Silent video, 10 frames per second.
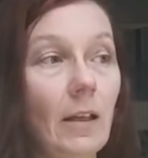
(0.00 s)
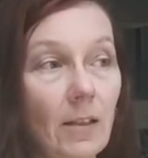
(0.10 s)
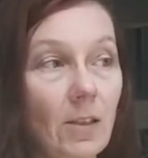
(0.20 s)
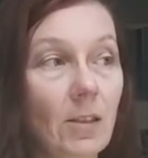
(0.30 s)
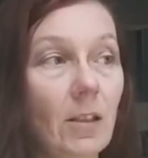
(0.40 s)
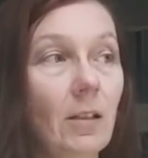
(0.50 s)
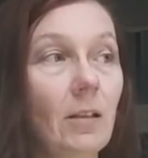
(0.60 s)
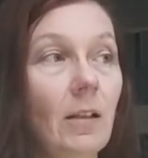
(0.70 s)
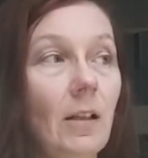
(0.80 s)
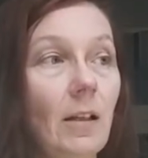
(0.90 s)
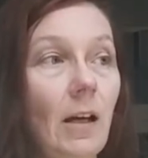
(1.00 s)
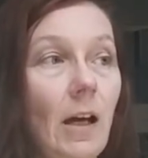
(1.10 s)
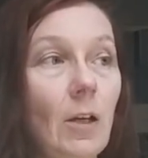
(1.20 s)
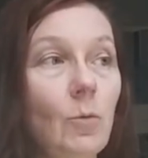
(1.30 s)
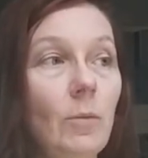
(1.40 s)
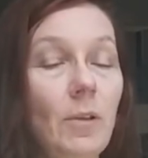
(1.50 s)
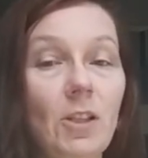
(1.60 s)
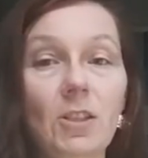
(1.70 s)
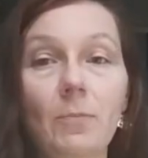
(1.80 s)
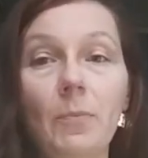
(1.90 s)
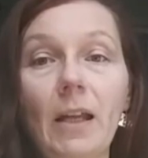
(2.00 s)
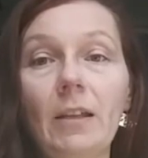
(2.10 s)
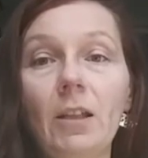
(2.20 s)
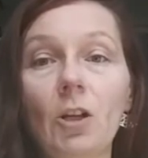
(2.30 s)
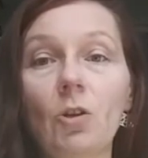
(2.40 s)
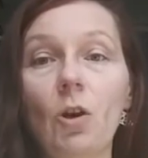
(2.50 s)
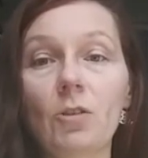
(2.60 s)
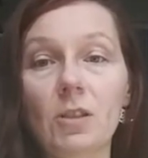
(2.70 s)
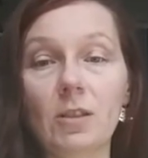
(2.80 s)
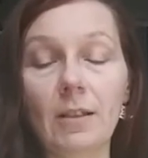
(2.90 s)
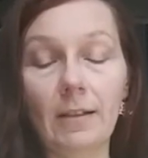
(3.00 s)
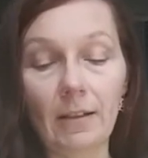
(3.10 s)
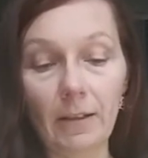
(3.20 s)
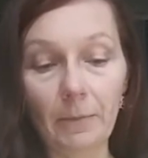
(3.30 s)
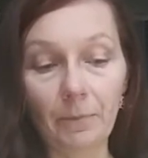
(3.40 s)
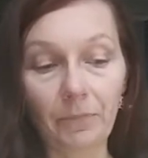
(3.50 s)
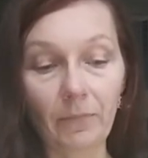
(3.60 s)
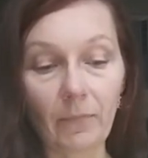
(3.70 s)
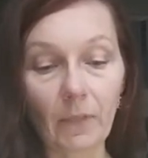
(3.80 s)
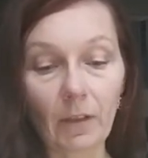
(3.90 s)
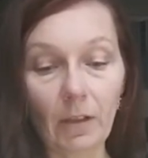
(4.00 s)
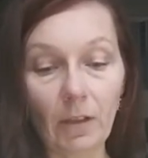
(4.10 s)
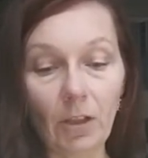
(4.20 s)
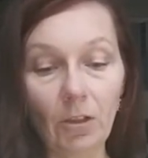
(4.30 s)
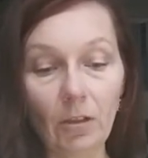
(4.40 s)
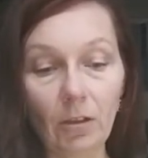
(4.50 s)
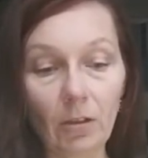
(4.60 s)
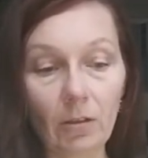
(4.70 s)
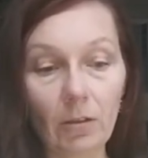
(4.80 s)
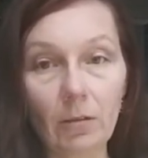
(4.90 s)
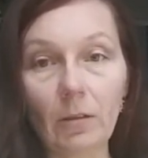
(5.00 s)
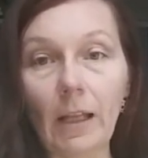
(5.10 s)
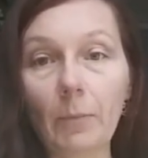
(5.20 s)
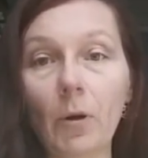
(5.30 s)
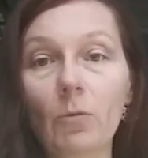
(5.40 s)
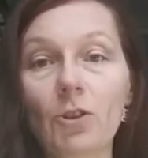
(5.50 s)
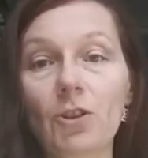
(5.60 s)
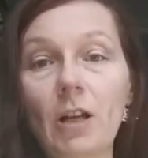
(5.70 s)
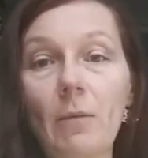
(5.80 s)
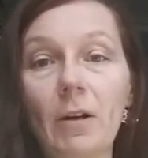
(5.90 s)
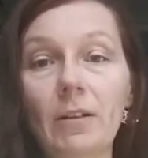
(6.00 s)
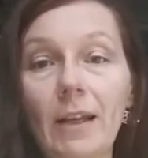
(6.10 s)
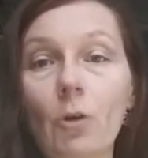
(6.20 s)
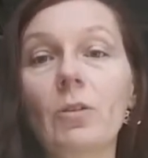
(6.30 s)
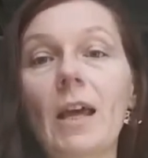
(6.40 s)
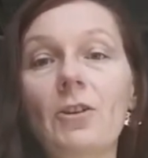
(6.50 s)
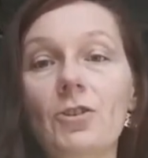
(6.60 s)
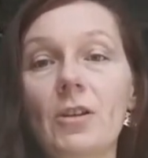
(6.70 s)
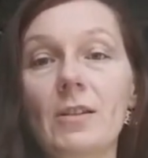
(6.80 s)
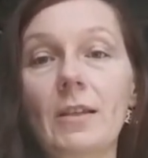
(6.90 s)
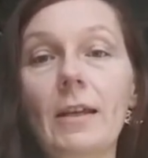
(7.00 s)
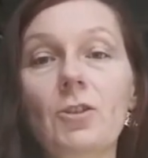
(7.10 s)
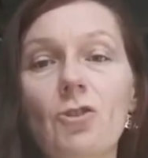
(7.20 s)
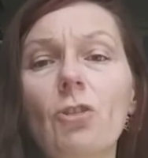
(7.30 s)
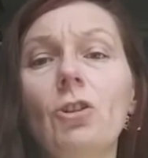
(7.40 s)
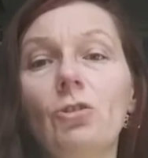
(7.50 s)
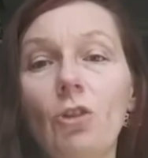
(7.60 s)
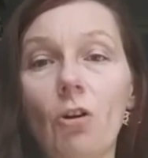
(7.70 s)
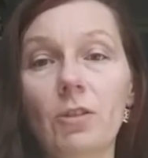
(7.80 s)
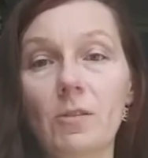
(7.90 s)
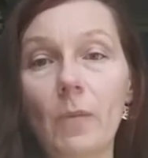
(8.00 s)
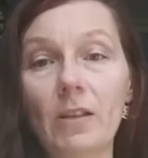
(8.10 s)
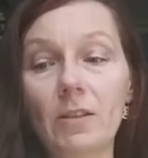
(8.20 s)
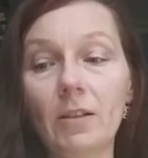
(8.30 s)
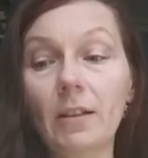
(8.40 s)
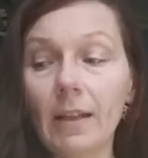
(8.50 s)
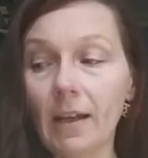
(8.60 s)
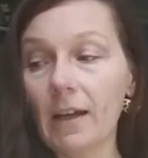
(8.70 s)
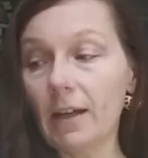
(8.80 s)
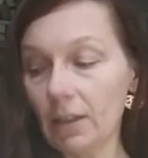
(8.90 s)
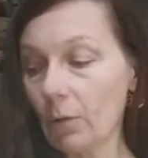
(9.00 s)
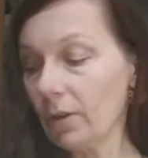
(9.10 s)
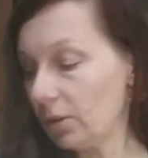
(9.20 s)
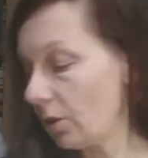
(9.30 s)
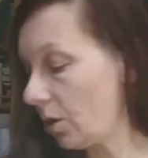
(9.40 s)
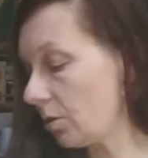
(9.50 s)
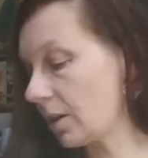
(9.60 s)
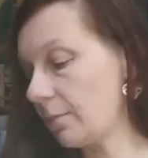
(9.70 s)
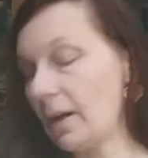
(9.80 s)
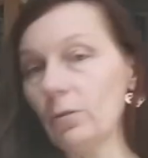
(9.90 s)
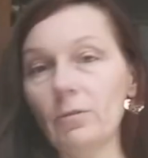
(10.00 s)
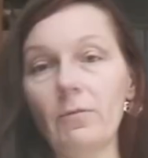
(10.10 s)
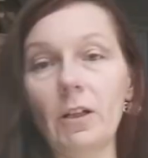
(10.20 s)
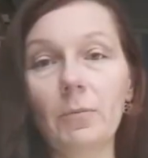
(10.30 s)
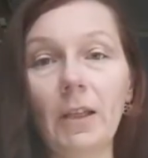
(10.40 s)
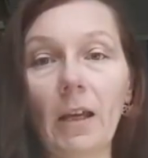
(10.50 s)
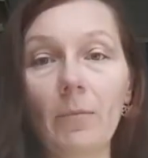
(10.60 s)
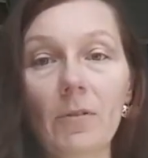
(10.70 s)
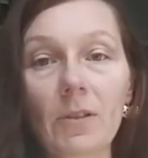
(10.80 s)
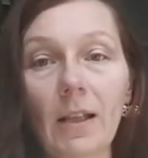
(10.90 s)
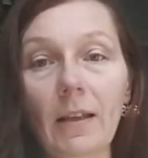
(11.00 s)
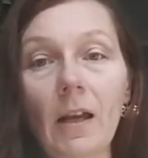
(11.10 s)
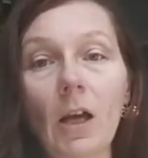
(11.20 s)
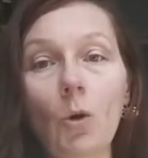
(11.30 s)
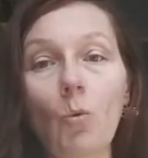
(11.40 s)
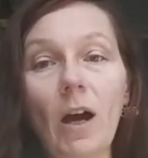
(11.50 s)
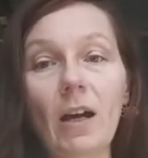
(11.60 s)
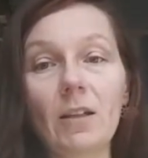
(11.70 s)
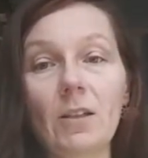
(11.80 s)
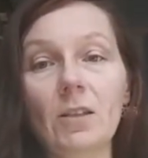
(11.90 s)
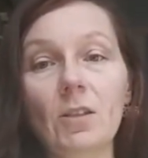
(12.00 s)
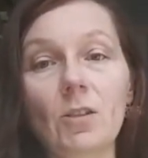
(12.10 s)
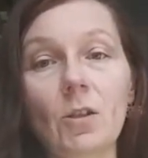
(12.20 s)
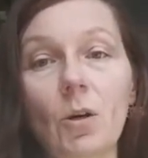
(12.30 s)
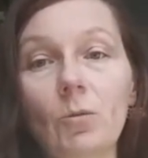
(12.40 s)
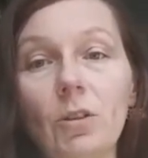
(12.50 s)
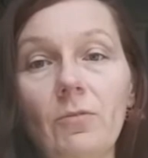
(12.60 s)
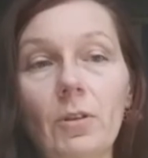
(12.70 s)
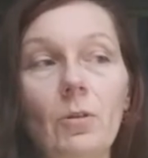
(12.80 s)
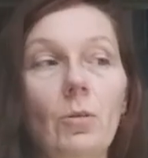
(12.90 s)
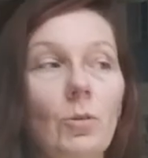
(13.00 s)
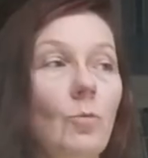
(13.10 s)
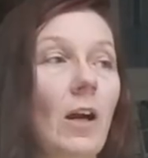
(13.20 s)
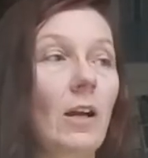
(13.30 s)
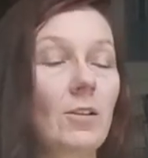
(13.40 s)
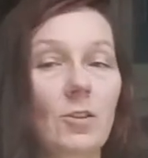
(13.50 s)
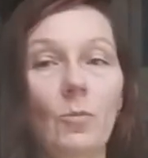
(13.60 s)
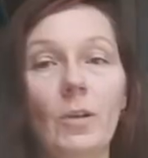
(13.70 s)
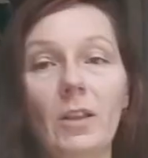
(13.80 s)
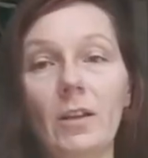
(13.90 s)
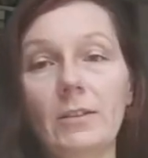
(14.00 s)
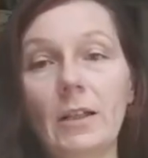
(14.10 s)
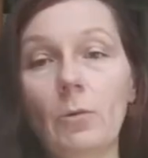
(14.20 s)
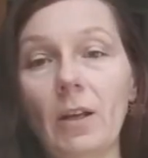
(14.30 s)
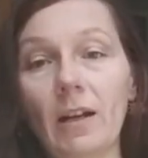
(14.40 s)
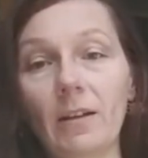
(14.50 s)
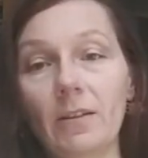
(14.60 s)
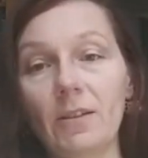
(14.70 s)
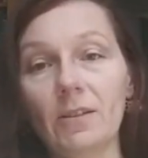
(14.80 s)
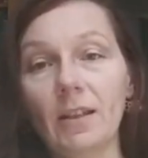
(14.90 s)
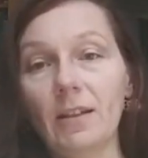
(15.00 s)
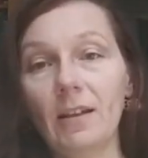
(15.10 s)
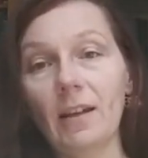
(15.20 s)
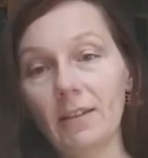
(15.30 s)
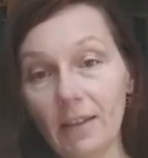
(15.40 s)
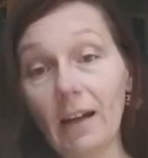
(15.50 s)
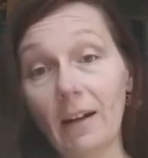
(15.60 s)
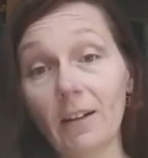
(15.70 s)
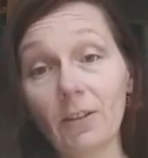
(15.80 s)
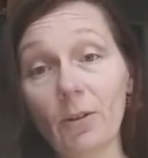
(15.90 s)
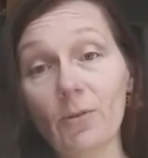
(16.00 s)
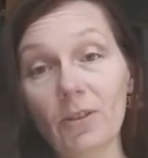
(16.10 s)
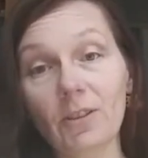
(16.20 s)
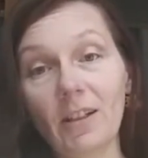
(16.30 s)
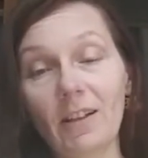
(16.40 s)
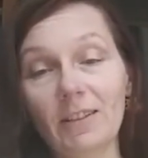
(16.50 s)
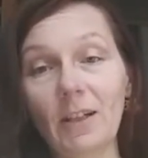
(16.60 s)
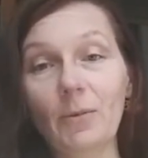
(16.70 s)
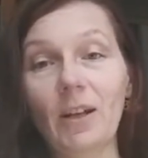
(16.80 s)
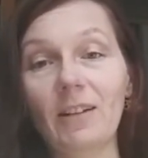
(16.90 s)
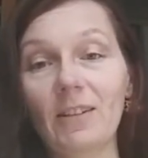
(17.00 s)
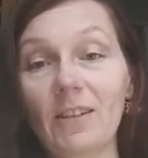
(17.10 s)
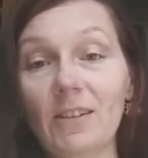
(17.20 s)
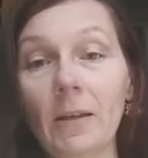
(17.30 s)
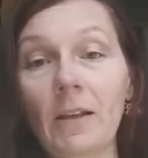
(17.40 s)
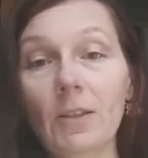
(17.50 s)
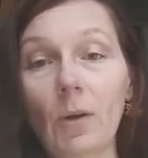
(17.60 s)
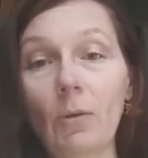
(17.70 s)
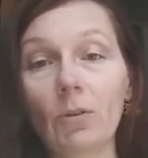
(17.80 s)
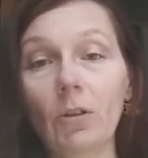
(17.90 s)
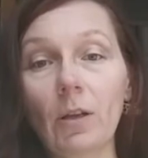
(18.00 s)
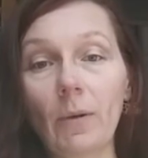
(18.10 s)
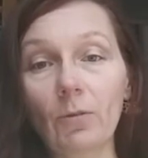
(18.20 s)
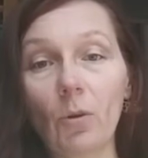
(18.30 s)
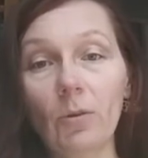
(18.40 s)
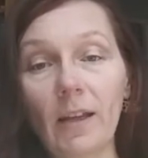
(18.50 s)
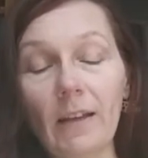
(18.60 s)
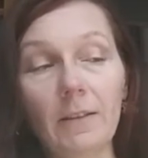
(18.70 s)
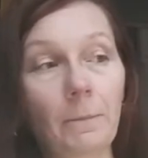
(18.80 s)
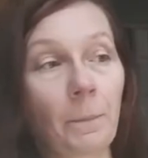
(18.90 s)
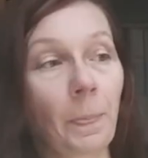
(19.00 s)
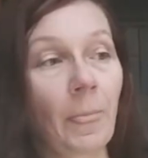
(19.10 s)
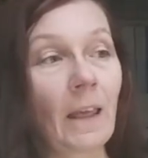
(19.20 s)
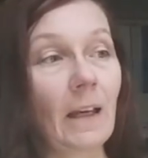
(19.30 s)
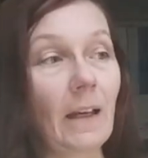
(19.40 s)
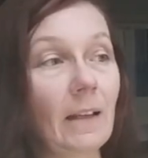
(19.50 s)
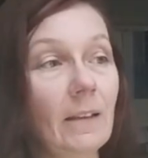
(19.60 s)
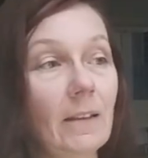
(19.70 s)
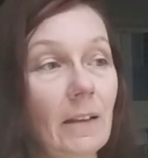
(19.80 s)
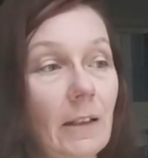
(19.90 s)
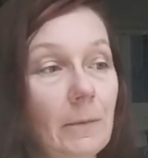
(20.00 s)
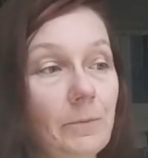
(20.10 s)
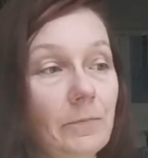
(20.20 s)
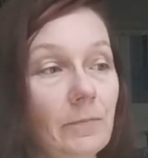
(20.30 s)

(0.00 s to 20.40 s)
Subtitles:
still I will be explaining lots in like Polish grammar, the connections, like joining dots basically. And I will talk about verb tables, like why is it so difficult, why so many irregularities, and are those really irregularities? So I will talk about all that. And the